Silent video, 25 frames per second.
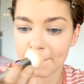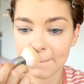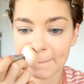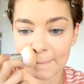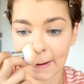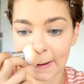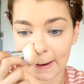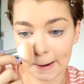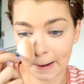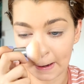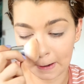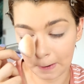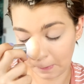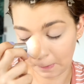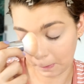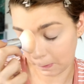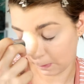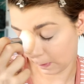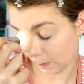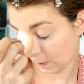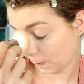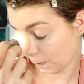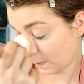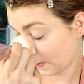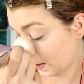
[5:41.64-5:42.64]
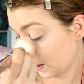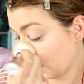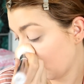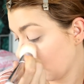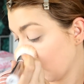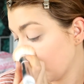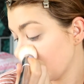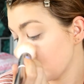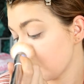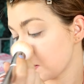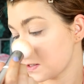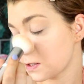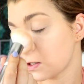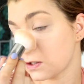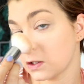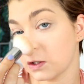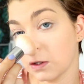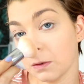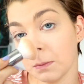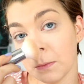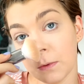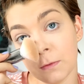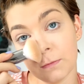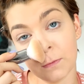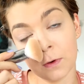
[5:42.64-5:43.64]
and we will be good
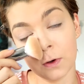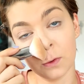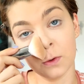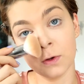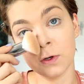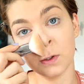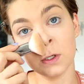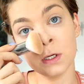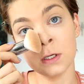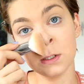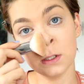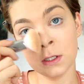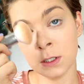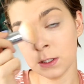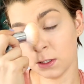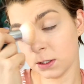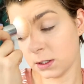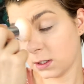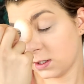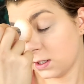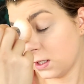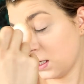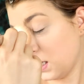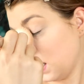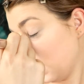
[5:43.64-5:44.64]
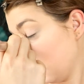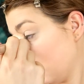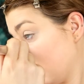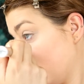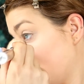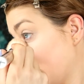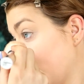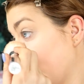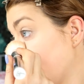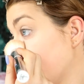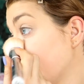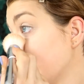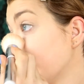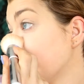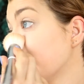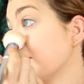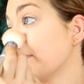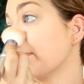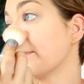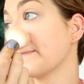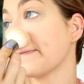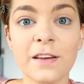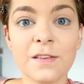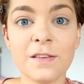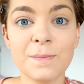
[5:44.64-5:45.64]
to move on to the next bit.
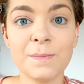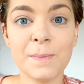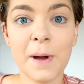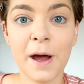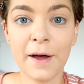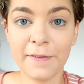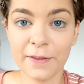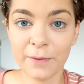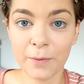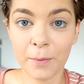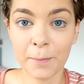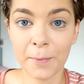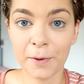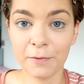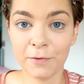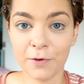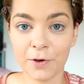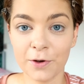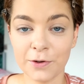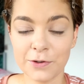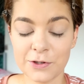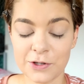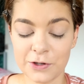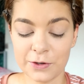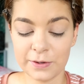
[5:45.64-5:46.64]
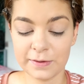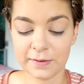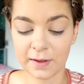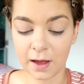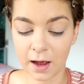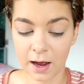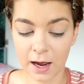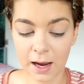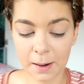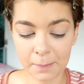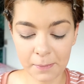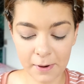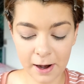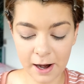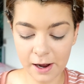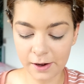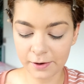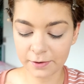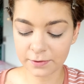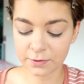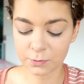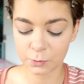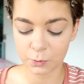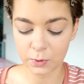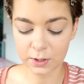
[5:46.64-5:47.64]
Next part that we're moving on to is
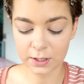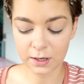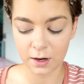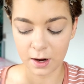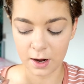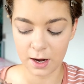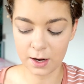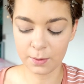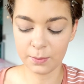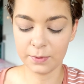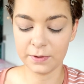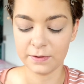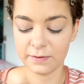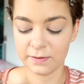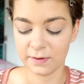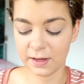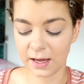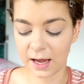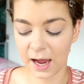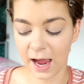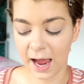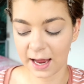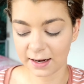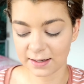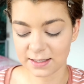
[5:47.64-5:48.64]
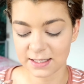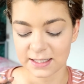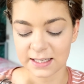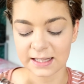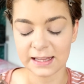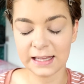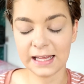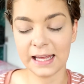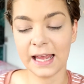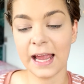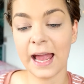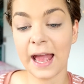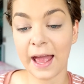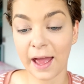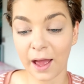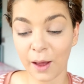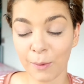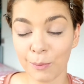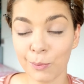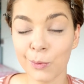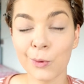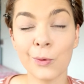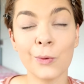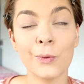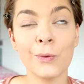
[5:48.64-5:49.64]
eyebrows. When I was at the
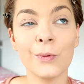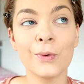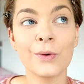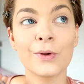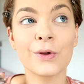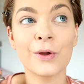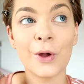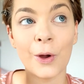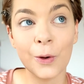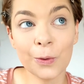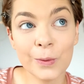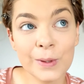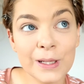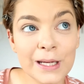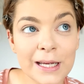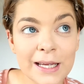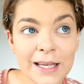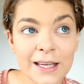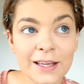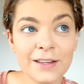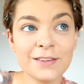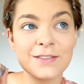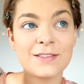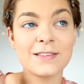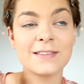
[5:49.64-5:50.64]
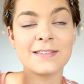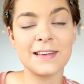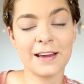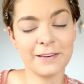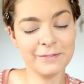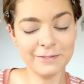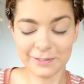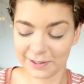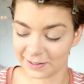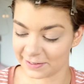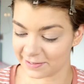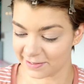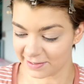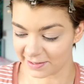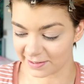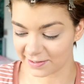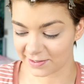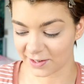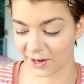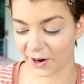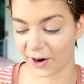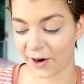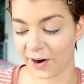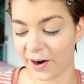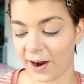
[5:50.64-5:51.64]
airport going to San
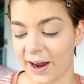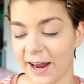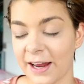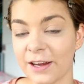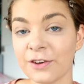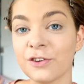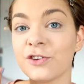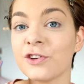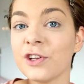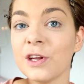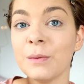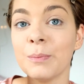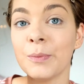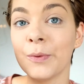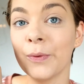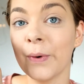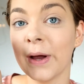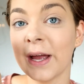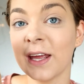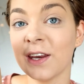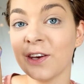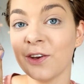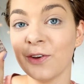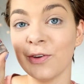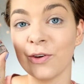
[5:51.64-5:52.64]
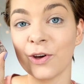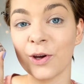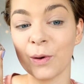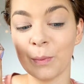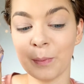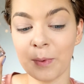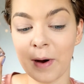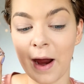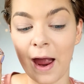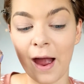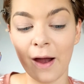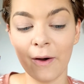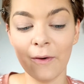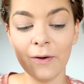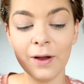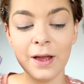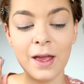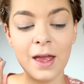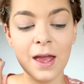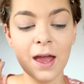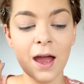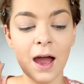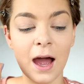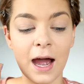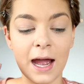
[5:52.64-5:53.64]
Francisco, I actually bought a new Ka-Brow.
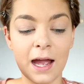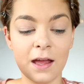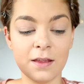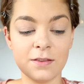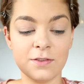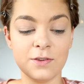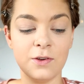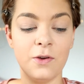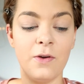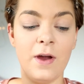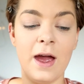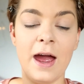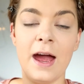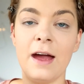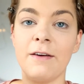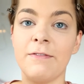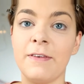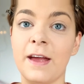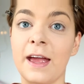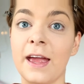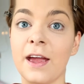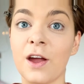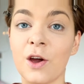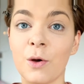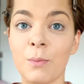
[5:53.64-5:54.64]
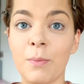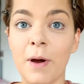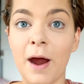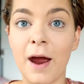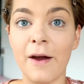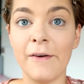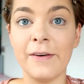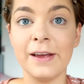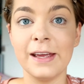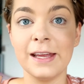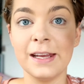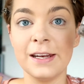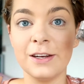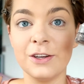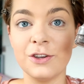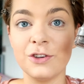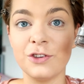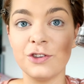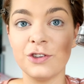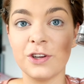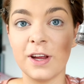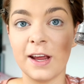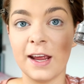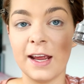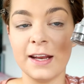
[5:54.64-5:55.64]
I do have a Ka-Brow in
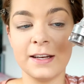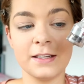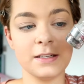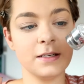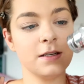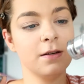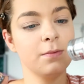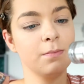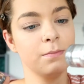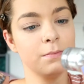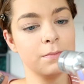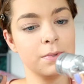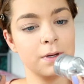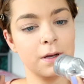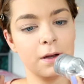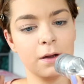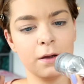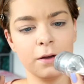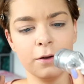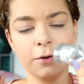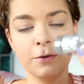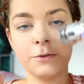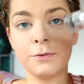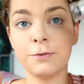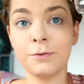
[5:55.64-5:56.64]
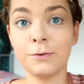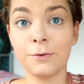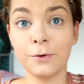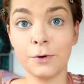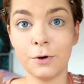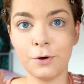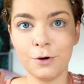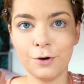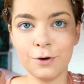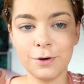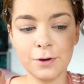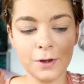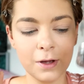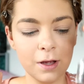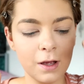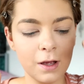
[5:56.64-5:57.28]
shade number 4,